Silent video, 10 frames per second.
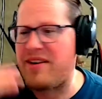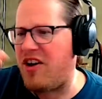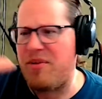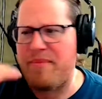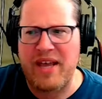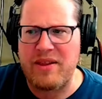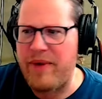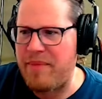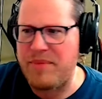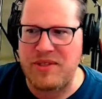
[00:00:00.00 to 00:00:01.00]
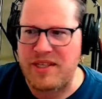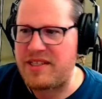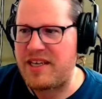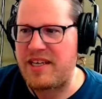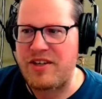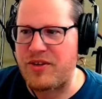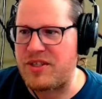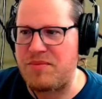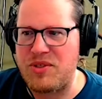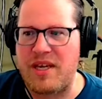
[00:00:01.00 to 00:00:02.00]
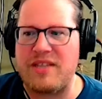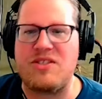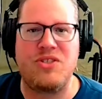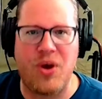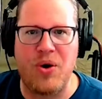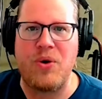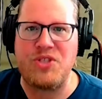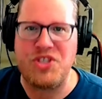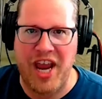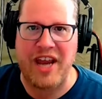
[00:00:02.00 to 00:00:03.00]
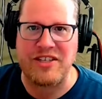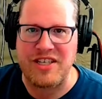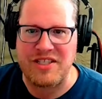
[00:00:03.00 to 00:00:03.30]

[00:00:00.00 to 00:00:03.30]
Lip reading: oh man, the rap music scene and Christian music has so changed.